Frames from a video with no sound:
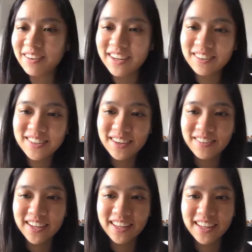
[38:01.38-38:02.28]
else have
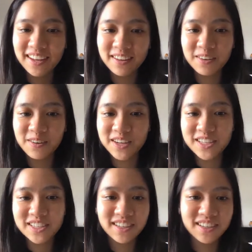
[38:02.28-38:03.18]
any other
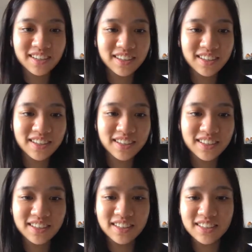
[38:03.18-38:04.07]

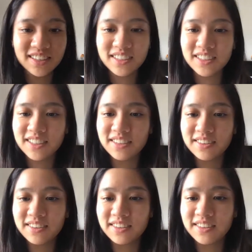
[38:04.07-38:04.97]
questions?
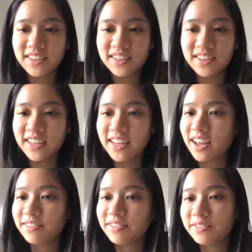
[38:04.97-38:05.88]

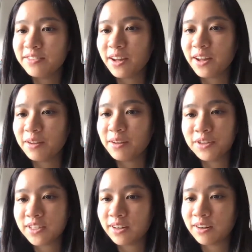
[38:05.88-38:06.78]
Yeah, feel free to unmute
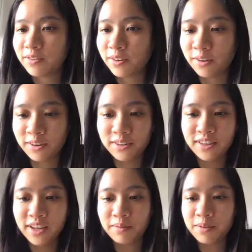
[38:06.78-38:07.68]
yourself
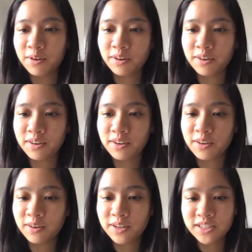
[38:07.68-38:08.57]
or type your
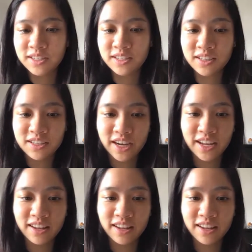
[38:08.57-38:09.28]
question in the chat.